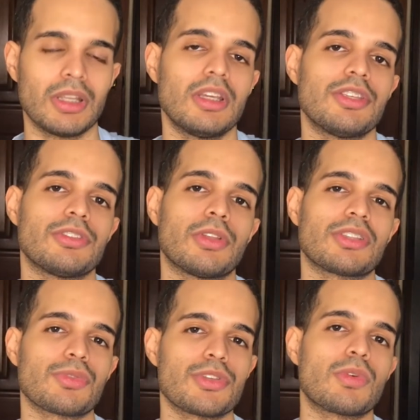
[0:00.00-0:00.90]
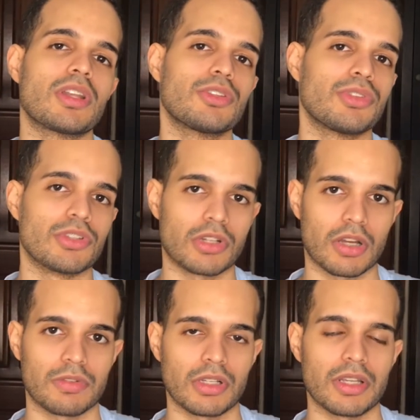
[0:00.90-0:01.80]
So that's what you want to do in your
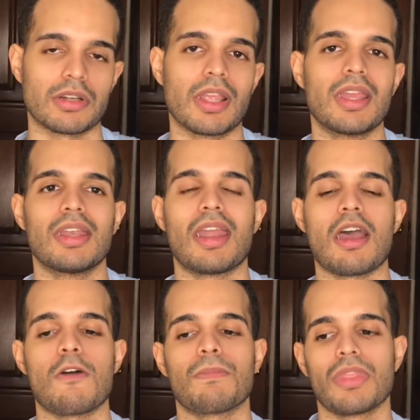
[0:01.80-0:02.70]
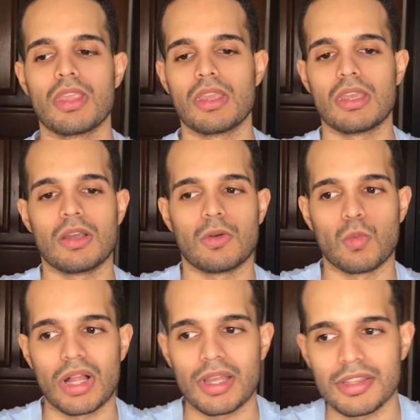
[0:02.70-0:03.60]
cover letter. Now,
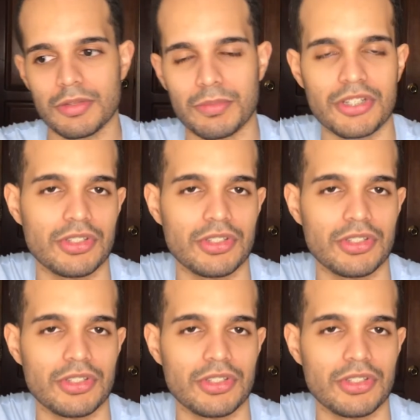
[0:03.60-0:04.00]
while I did mention